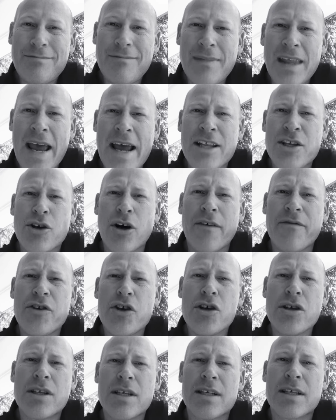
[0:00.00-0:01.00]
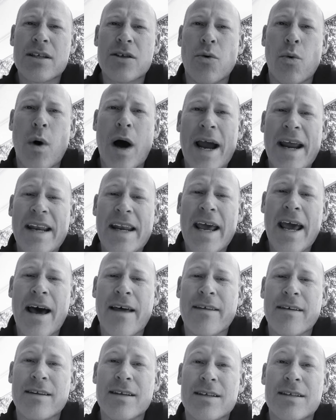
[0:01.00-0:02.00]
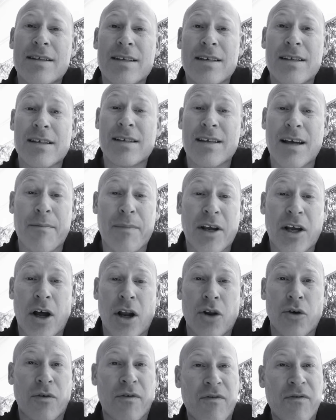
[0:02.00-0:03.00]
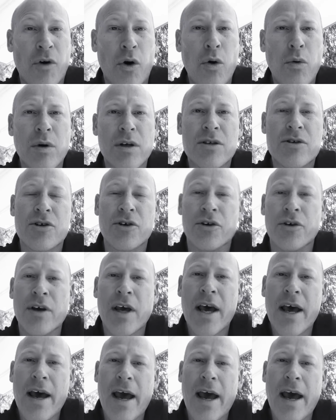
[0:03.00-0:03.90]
And so I've used this as a way now that this is something I look forward to,